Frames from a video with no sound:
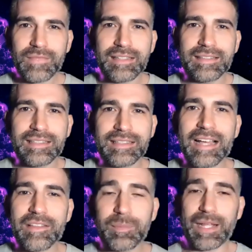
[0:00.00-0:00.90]
The
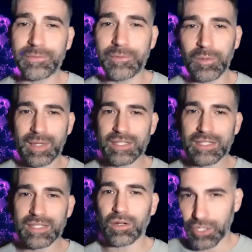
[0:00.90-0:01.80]
other platform
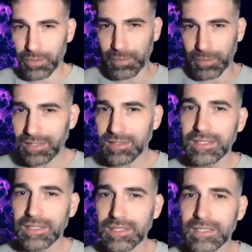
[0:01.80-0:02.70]
is called Shawi.
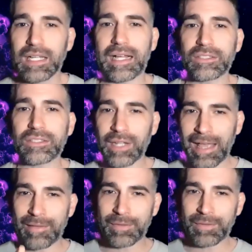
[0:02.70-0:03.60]
I don't
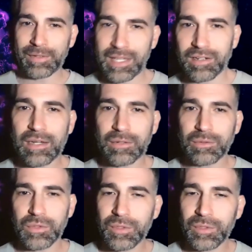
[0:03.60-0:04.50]
have it here
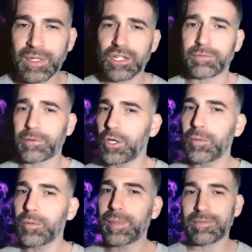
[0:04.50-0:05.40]
now to screen share
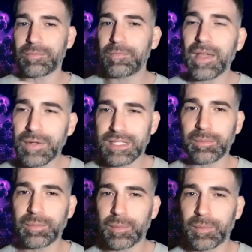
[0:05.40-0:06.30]
for you, but it's a
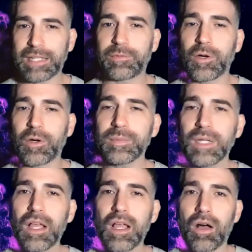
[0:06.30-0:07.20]
very simple
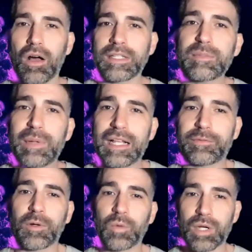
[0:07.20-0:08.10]
platform. On
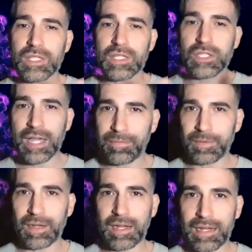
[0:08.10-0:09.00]
this platform, once you
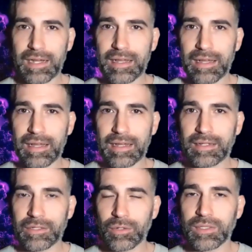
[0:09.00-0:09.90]
have
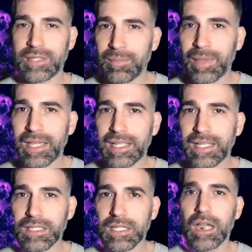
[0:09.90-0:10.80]
your
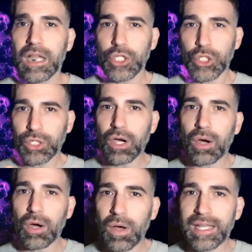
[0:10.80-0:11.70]
teammates,
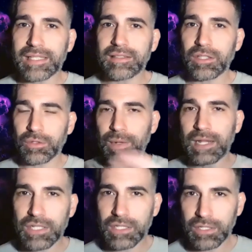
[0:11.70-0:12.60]
you go on it,
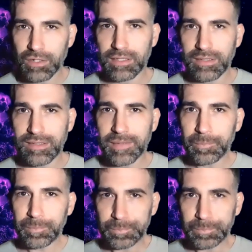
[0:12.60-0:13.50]
you register as a
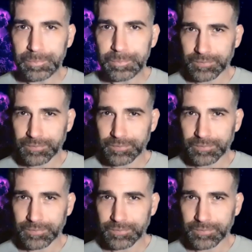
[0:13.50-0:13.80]
team,